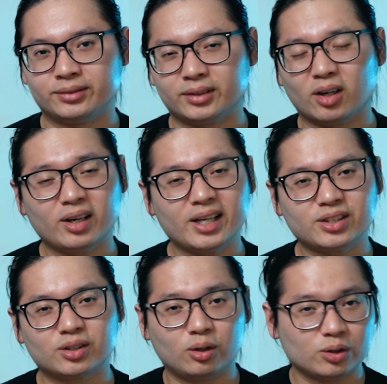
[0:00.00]
Now
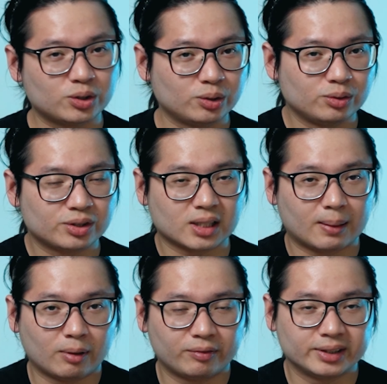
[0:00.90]
let's go through
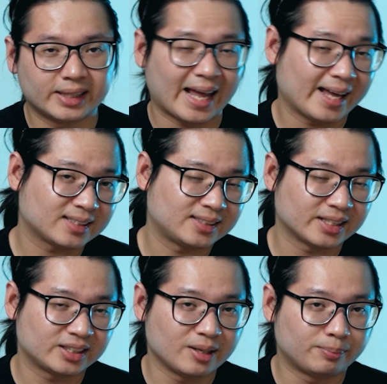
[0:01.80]
some of the
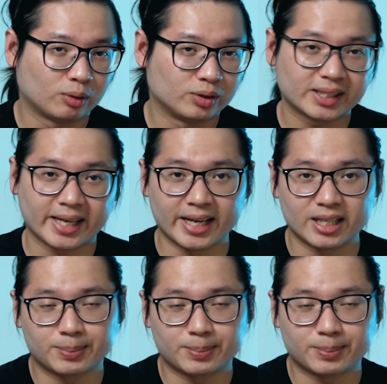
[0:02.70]
X60 Pro's key